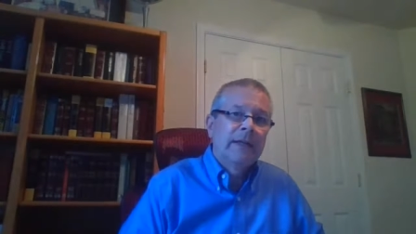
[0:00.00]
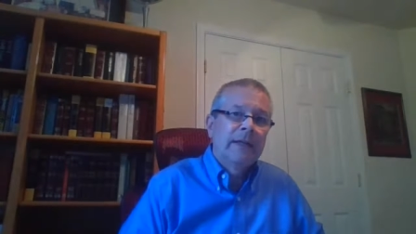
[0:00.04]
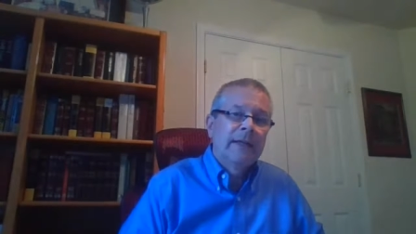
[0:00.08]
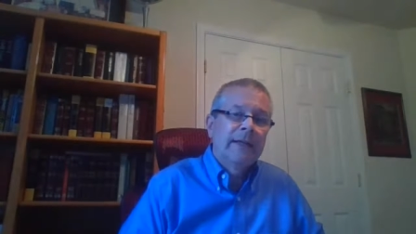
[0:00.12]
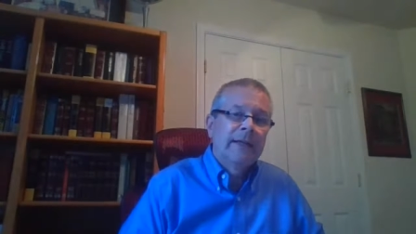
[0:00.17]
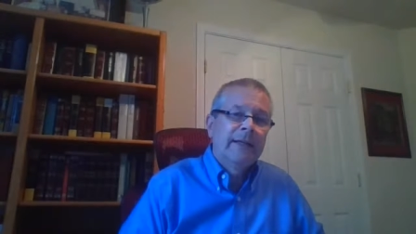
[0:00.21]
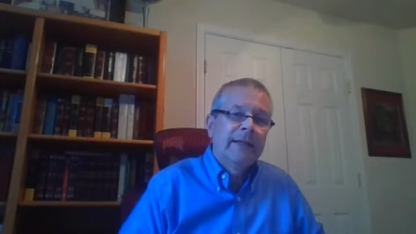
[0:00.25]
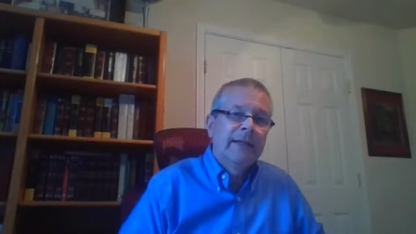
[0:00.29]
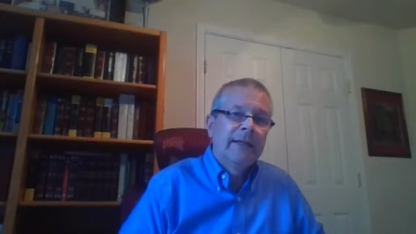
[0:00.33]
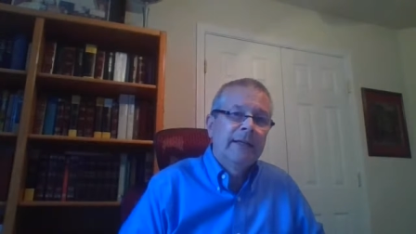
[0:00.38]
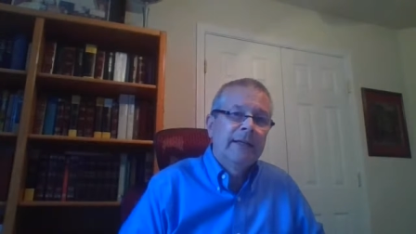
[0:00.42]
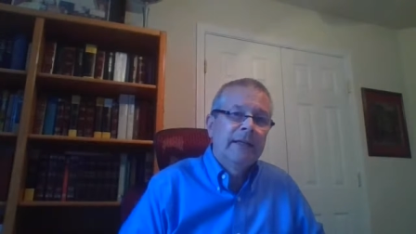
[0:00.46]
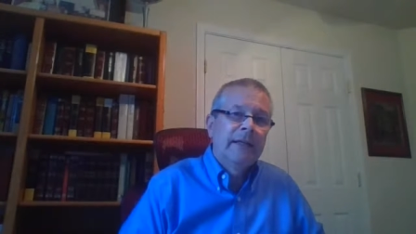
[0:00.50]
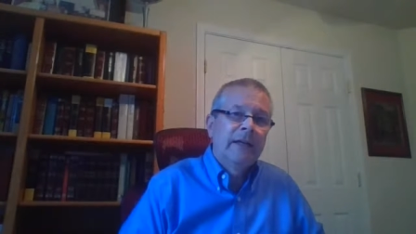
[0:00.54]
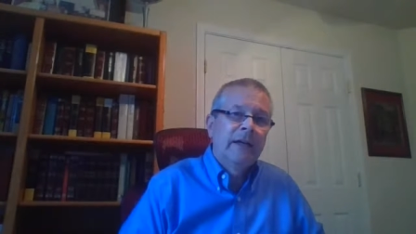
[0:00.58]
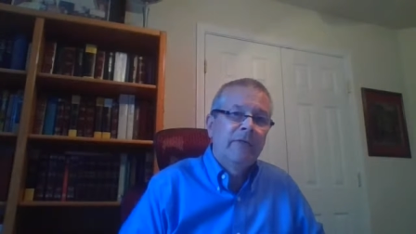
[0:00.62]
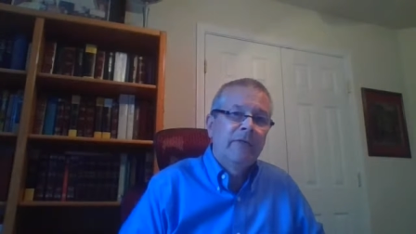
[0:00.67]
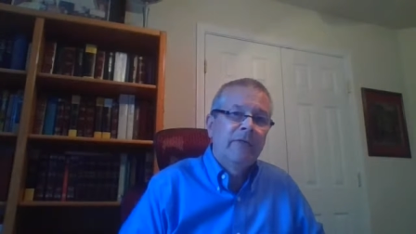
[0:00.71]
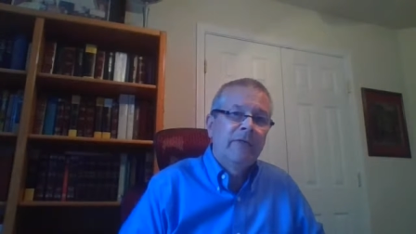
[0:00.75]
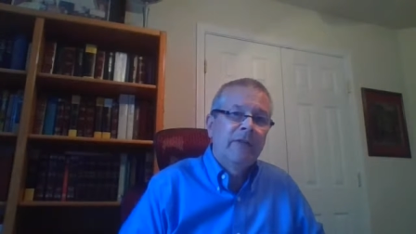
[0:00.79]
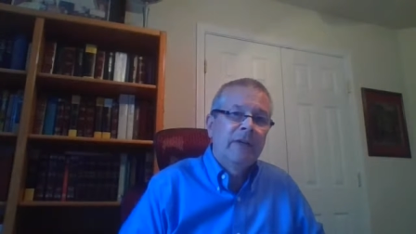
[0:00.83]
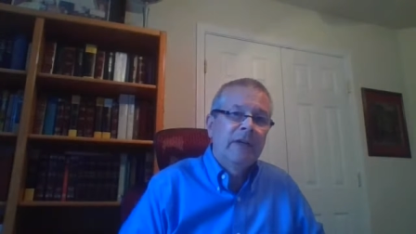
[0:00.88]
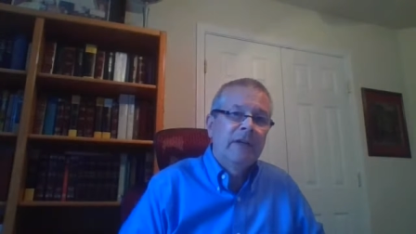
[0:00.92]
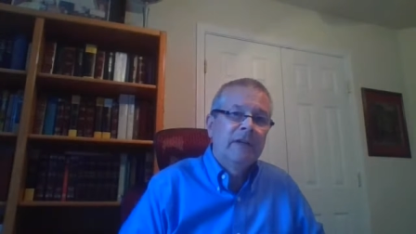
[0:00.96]

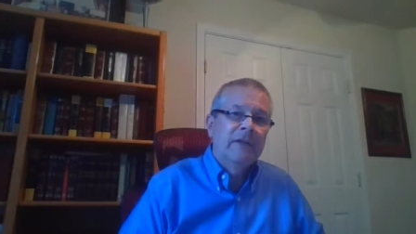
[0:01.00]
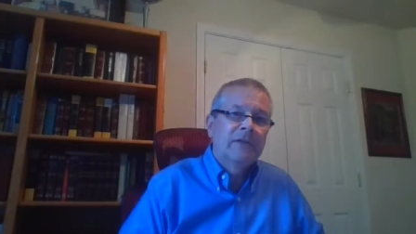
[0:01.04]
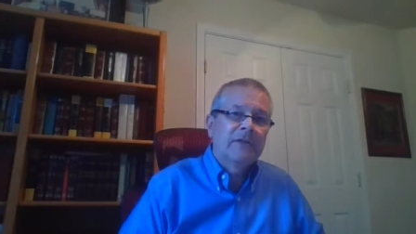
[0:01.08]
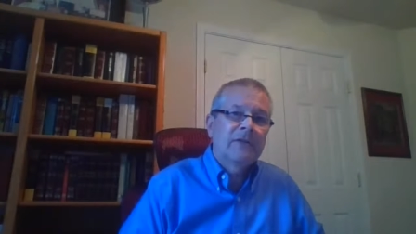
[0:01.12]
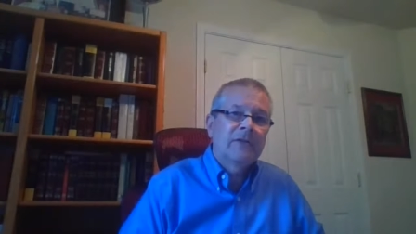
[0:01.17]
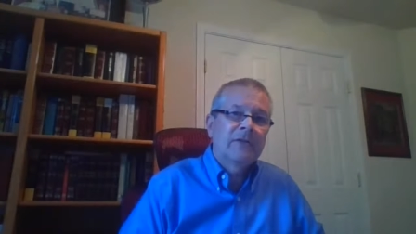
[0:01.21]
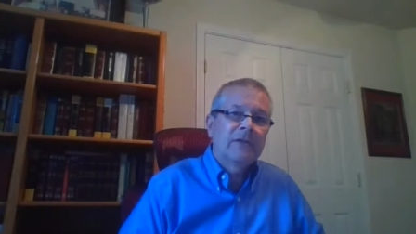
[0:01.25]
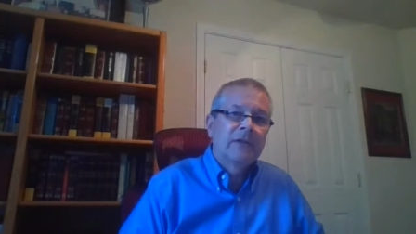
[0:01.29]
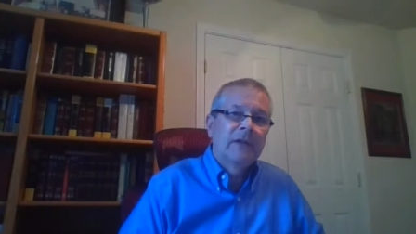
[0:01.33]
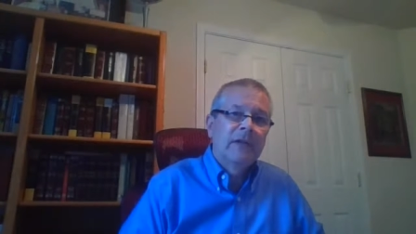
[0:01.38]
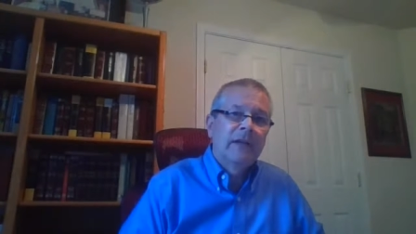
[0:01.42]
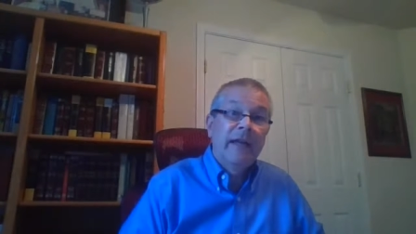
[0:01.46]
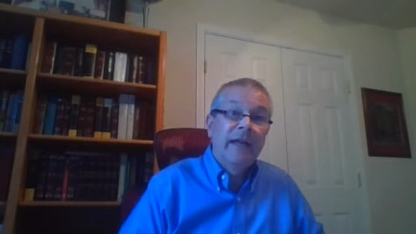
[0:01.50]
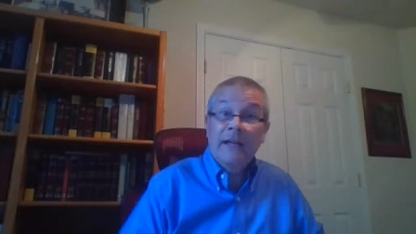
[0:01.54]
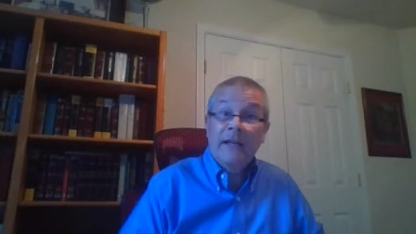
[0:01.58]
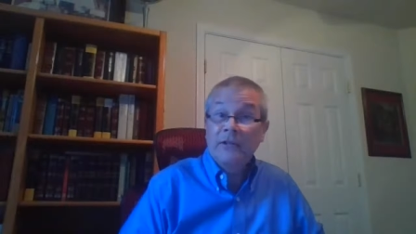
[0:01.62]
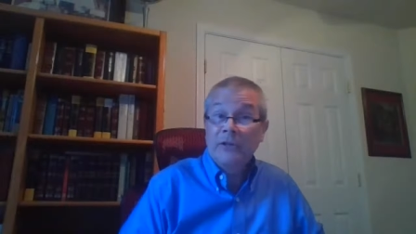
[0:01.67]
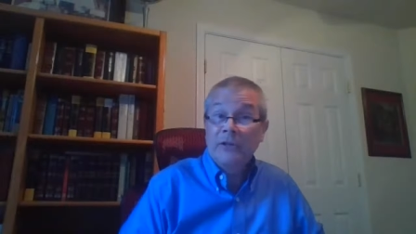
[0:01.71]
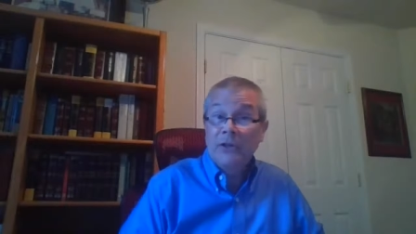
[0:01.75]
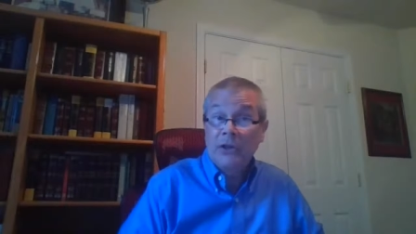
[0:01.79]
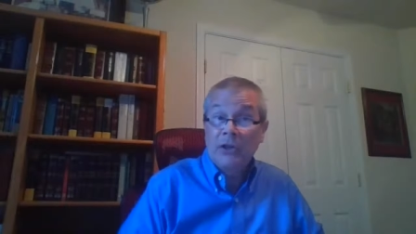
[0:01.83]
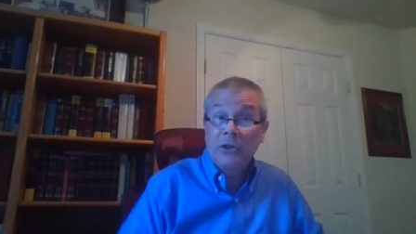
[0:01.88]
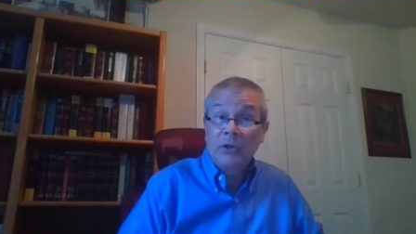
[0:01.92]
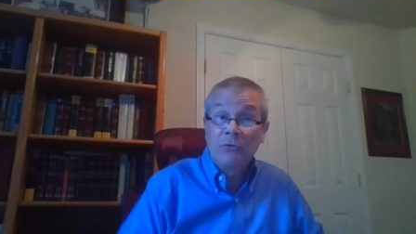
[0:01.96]
of his
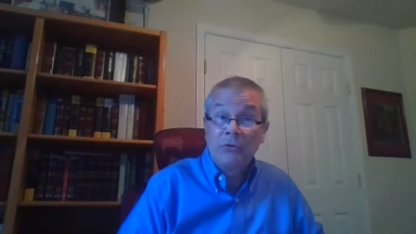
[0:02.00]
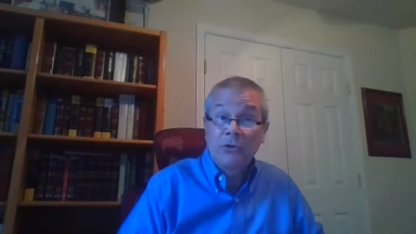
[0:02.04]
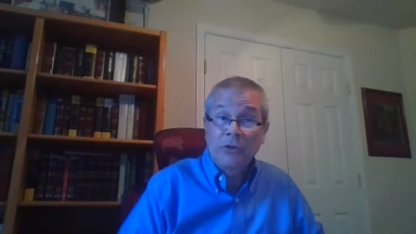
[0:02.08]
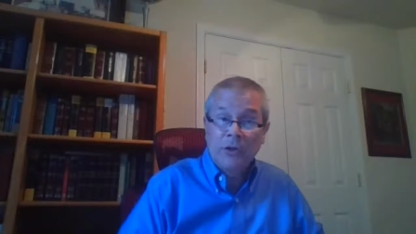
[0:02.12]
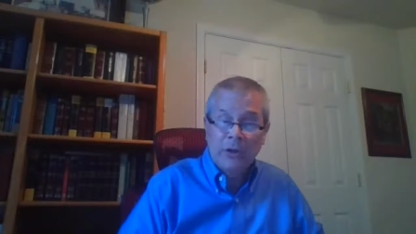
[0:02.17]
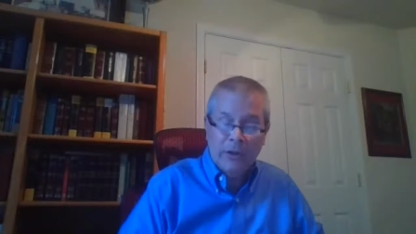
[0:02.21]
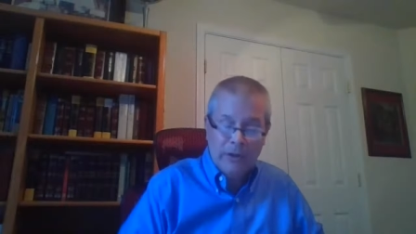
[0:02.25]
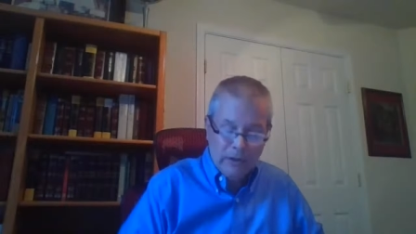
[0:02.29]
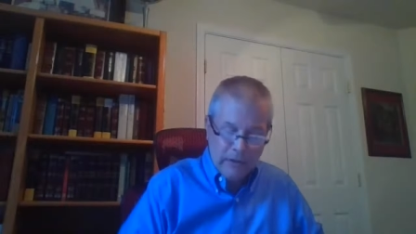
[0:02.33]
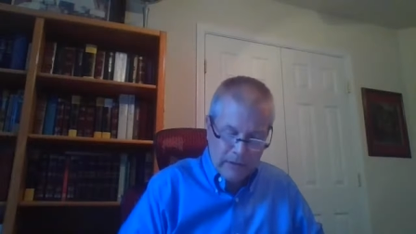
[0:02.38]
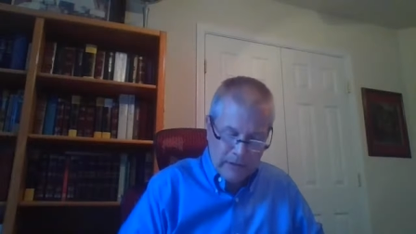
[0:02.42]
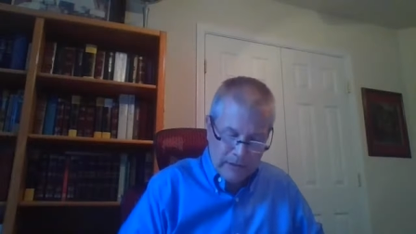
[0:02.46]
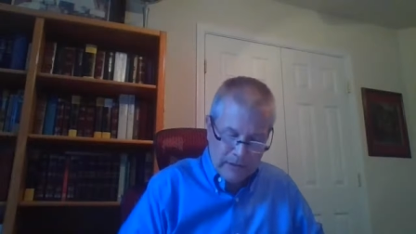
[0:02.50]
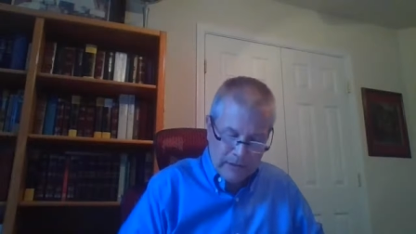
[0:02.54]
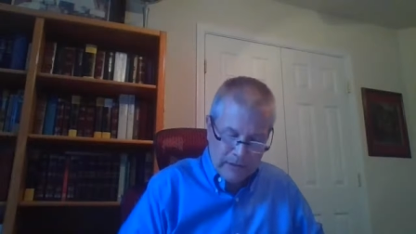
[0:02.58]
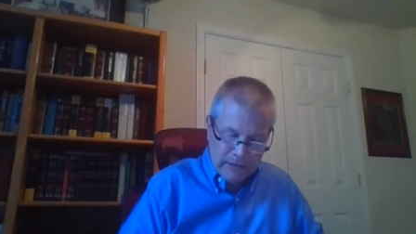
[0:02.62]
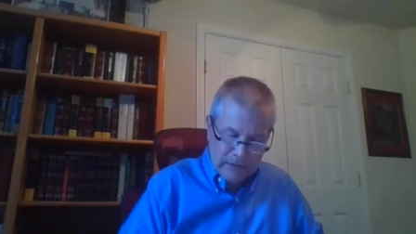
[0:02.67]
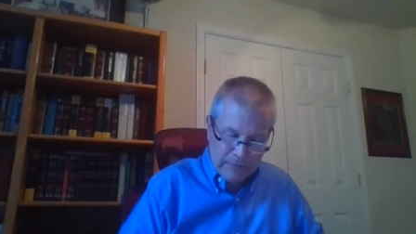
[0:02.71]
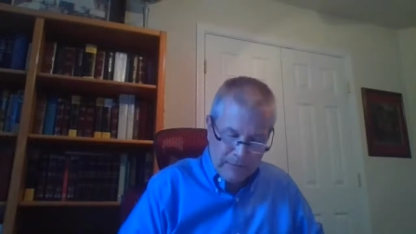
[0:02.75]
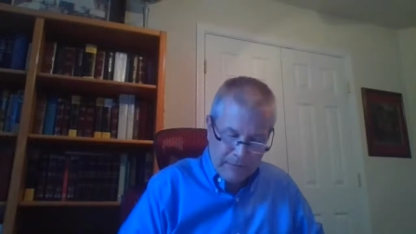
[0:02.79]
execution